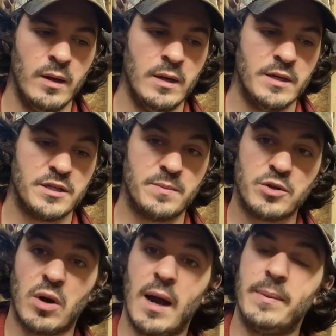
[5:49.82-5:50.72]

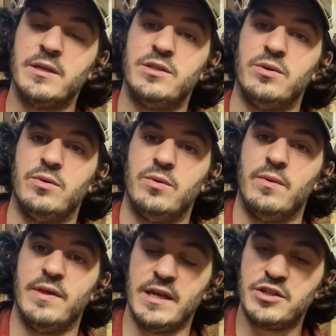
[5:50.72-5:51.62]
subscribing to
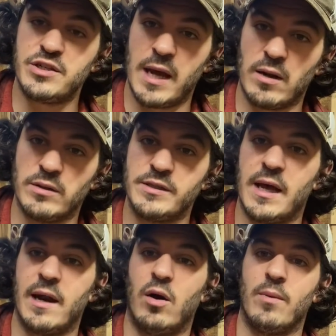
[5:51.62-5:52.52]
these channels
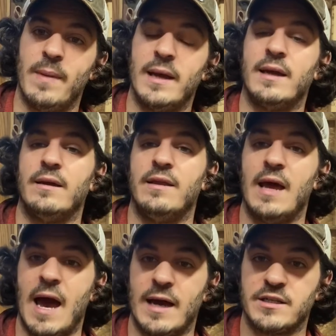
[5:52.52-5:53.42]
that are making the
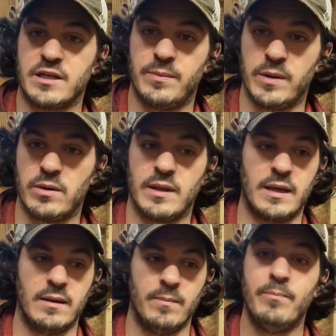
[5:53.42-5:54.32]
axe
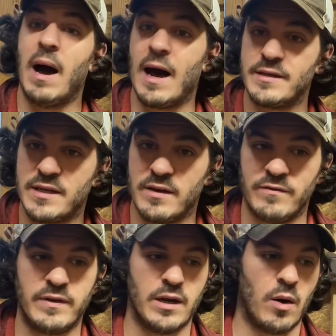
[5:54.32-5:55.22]
community positive,
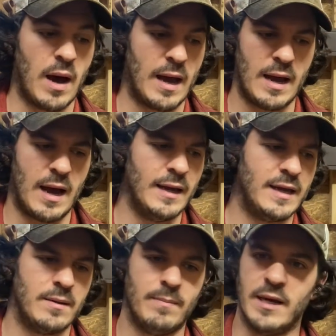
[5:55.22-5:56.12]
I
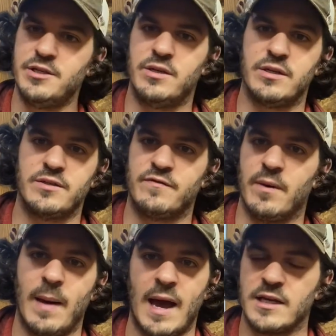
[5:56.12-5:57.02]
get messages
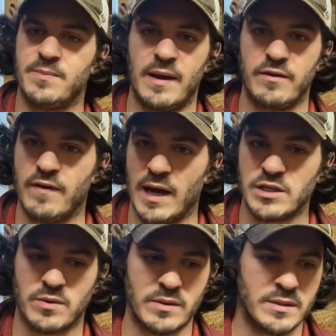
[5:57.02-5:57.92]
from axe
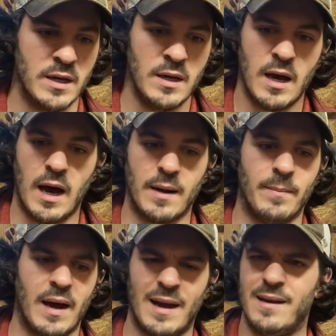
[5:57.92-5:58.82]
manufacturers on
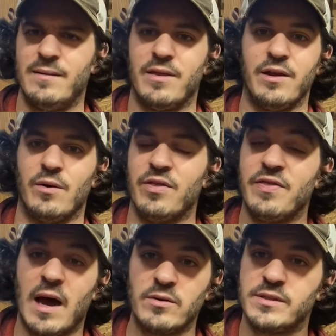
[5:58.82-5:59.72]
my
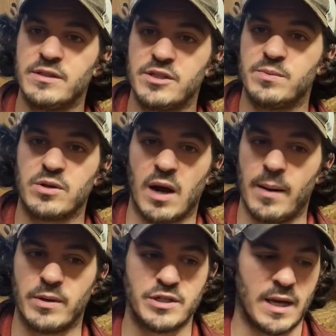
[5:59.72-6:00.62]
1,000
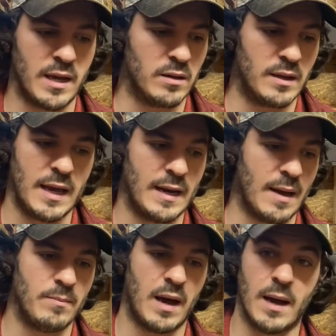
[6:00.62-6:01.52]
subscriber channel, and
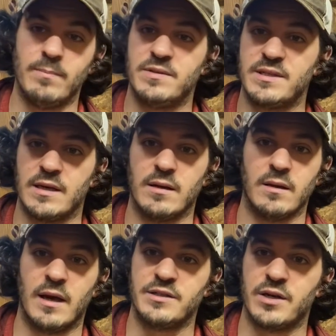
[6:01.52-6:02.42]
I'm
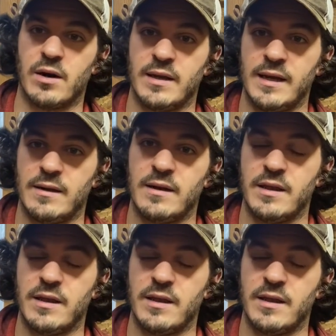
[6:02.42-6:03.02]
still a sardine in